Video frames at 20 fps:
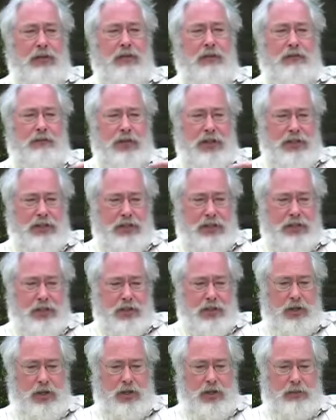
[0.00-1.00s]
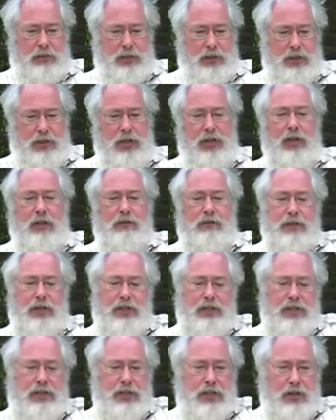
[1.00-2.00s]
fix the economy, fix
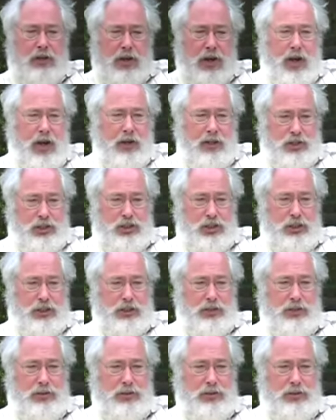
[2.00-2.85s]
the ecology,